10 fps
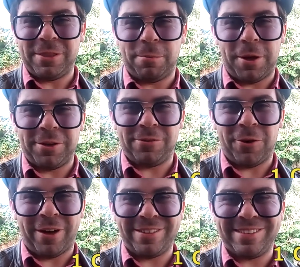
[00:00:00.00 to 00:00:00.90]
the body of
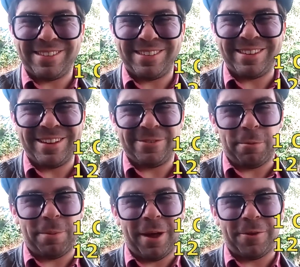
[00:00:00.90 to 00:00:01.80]
Christ to
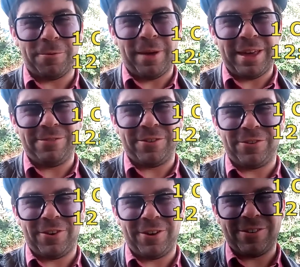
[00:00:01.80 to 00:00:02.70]
prepare the way for the
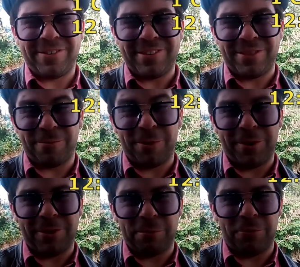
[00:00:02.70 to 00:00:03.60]
church and the
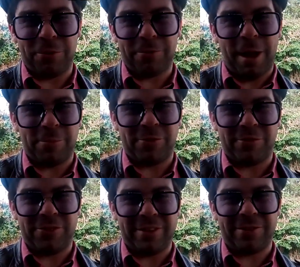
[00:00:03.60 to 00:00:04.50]
world before the rapture of
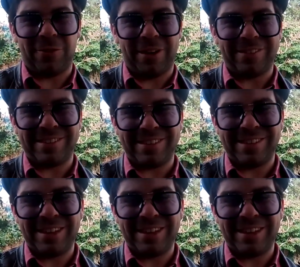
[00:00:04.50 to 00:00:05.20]
Jesus Christ.